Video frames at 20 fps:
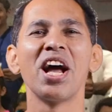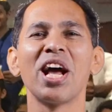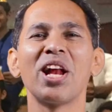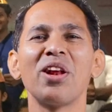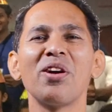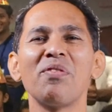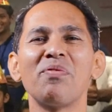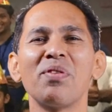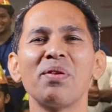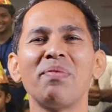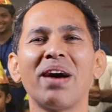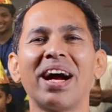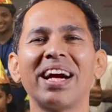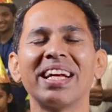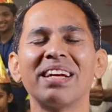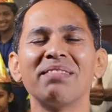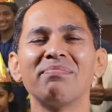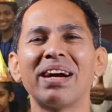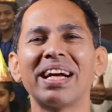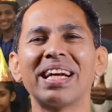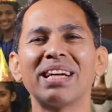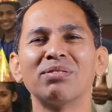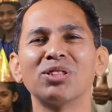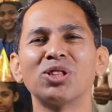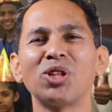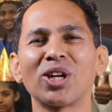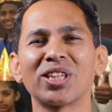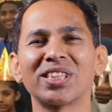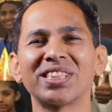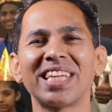Hello, everybody. My name is
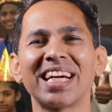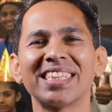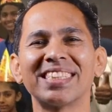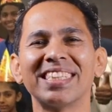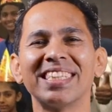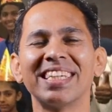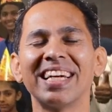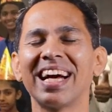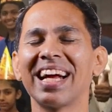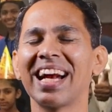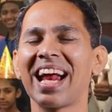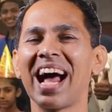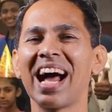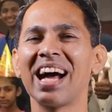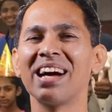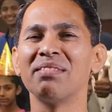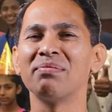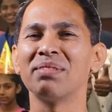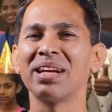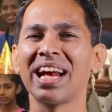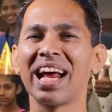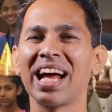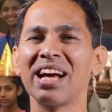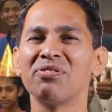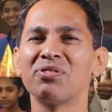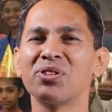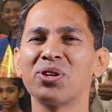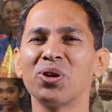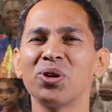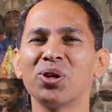Dr. Sachin, and I am a
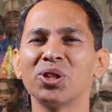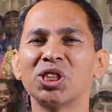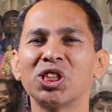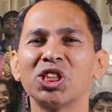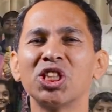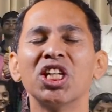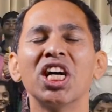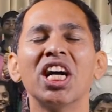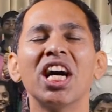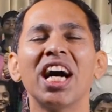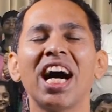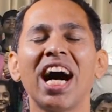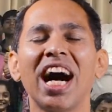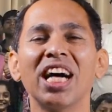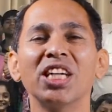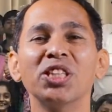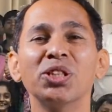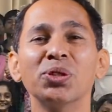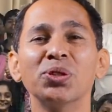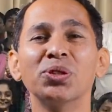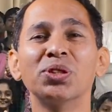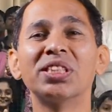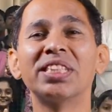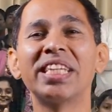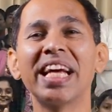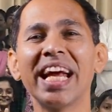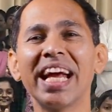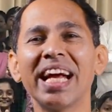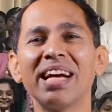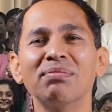life coach. I use
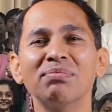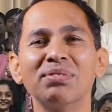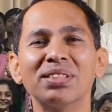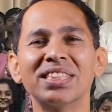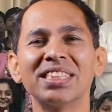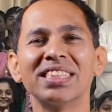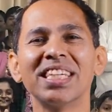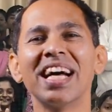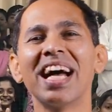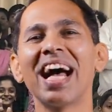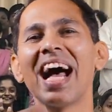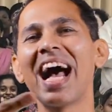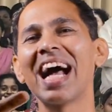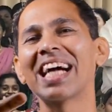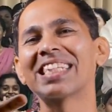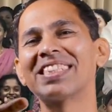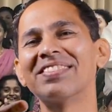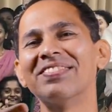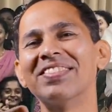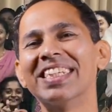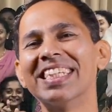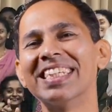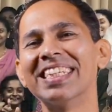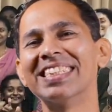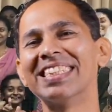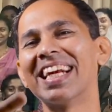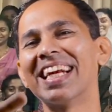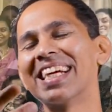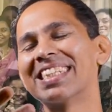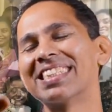games, activities,
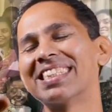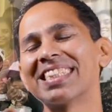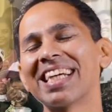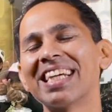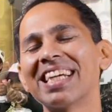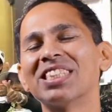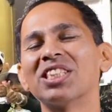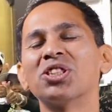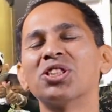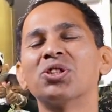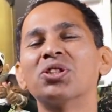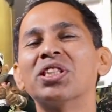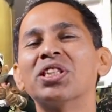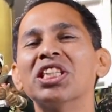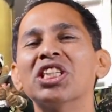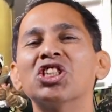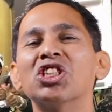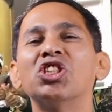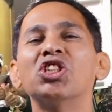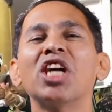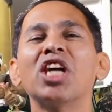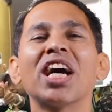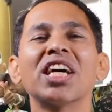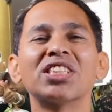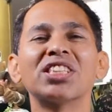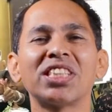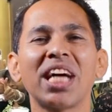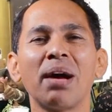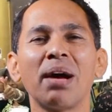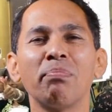and exercises to teach young
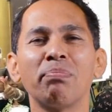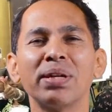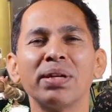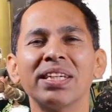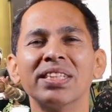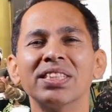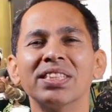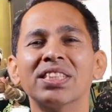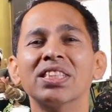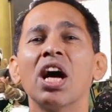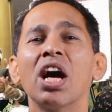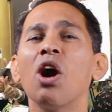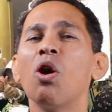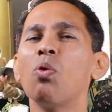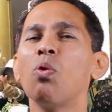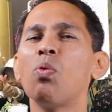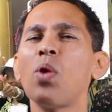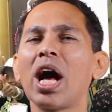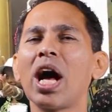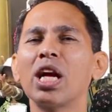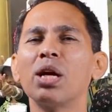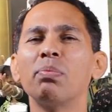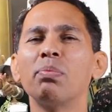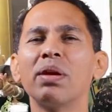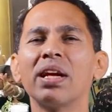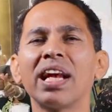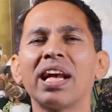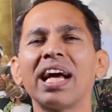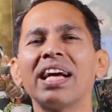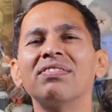champions
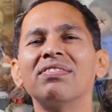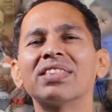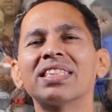valuable life